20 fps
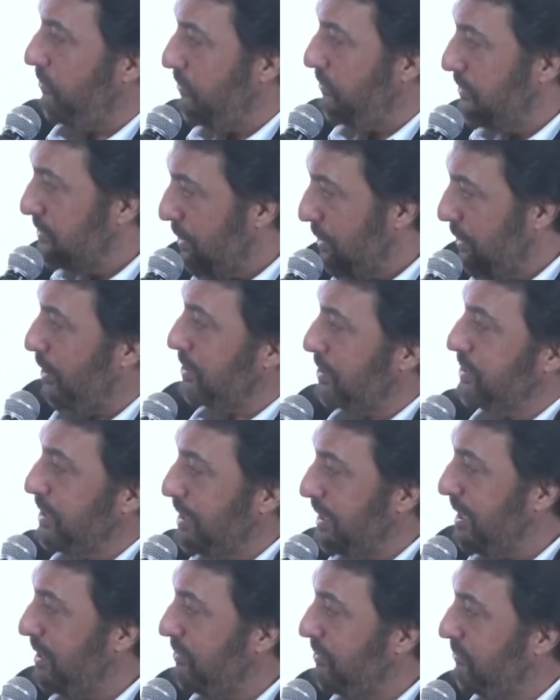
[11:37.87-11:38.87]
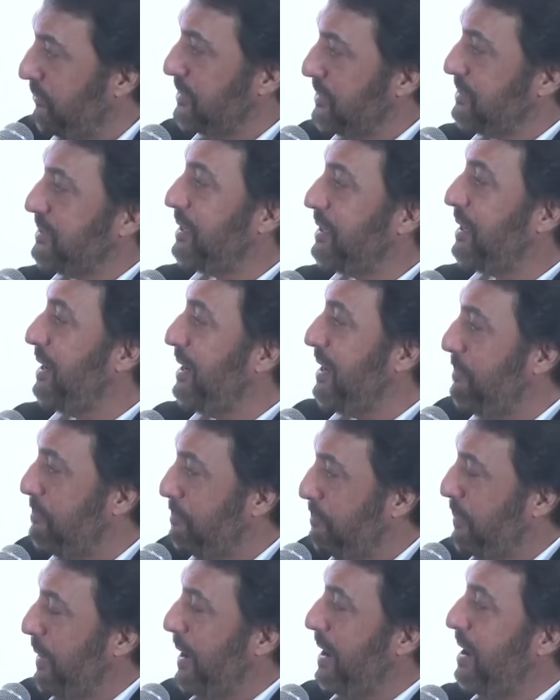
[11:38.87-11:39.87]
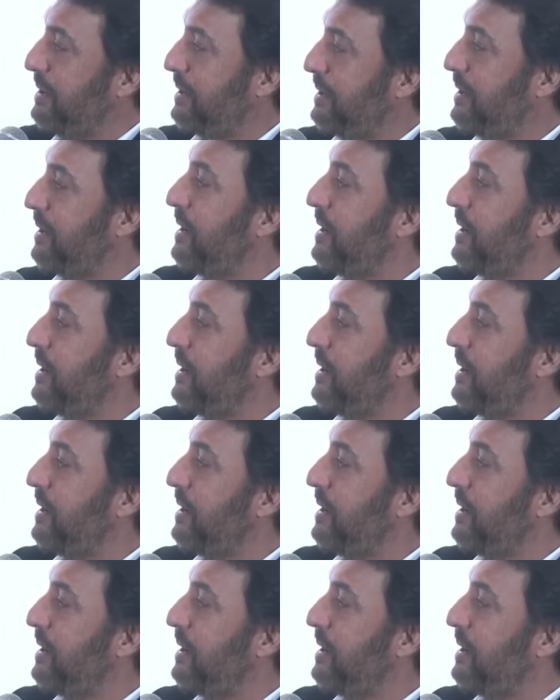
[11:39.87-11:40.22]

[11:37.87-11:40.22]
physiologically, physically built